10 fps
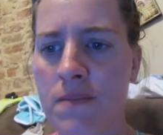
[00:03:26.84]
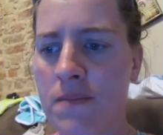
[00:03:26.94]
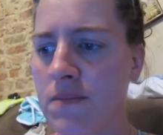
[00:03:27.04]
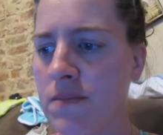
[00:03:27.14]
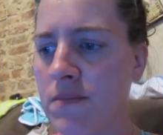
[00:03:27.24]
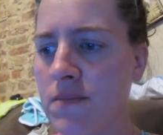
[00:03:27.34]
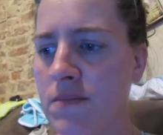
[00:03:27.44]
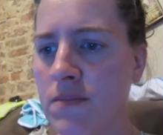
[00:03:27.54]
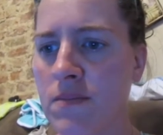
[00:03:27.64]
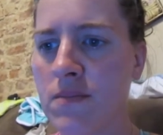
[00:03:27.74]

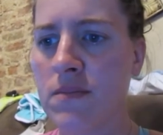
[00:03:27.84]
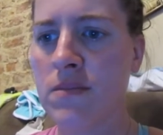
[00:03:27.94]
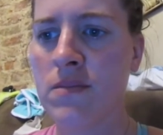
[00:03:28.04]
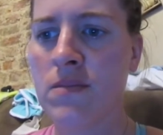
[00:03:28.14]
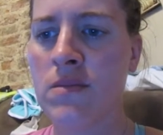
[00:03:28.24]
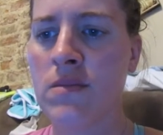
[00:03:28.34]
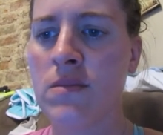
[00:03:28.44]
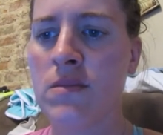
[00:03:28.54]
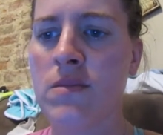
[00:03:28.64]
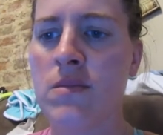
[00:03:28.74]

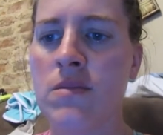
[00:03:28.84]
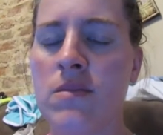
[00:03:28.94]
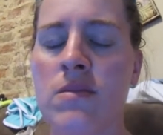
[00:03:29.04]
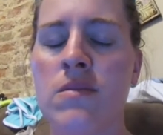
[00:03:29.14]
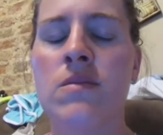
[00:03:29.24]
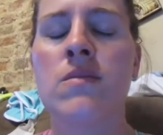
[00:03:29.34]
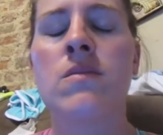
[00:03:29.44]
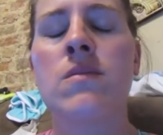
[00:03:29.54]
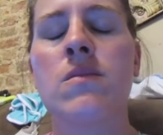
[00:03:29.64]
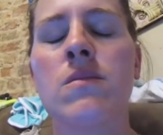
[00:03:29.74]

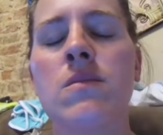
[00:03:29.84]
No one is speaking in this clip.